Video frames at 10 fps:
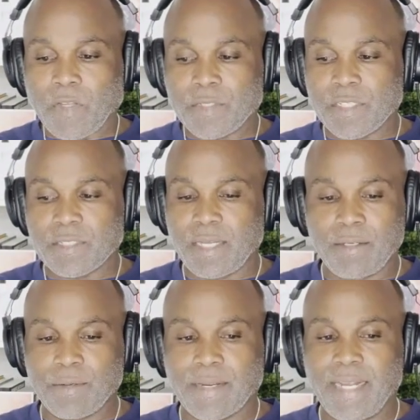Just that
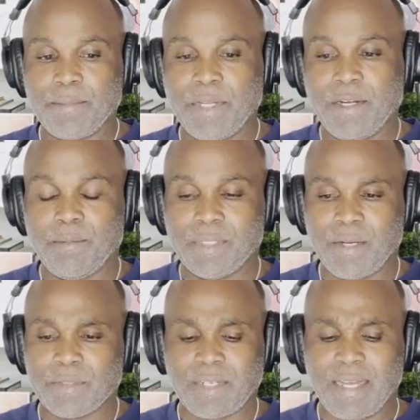little game there. But
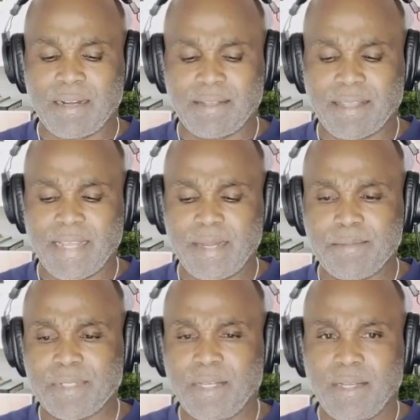there was a lot of other
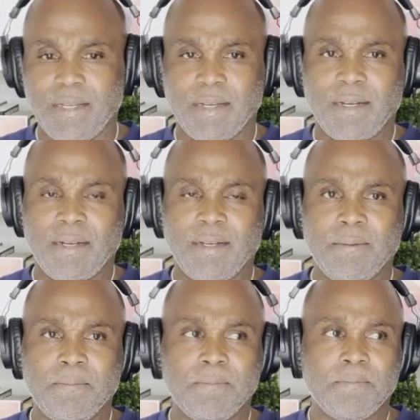games
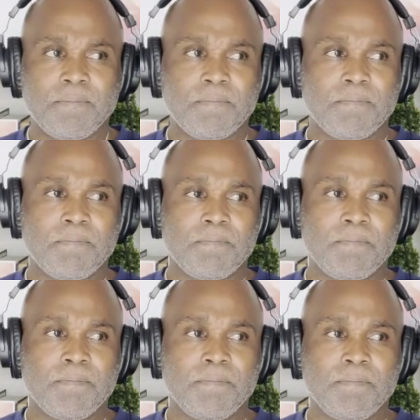
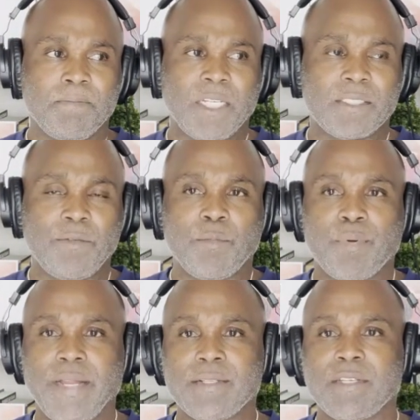that she would
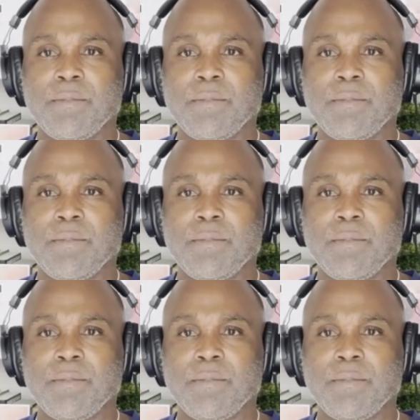bring to